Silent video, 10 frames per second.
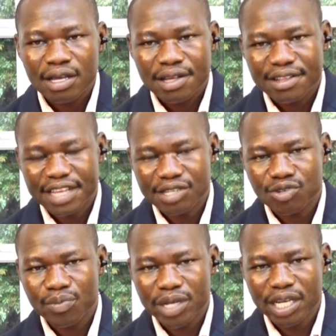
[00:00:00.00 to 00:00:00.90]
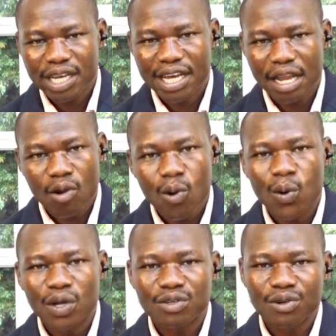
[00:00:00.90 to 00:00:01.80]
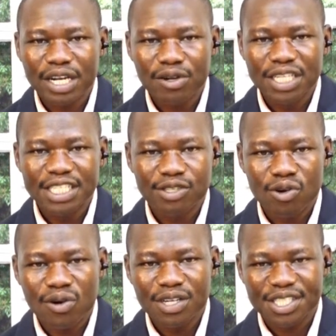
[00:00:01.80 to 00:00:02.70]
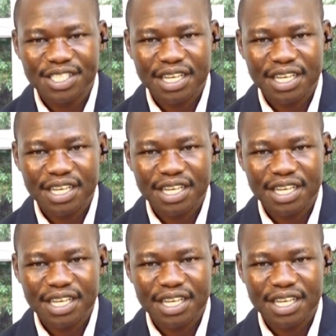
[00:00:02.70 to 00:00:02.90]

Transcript: there should be a law to regulate dogs,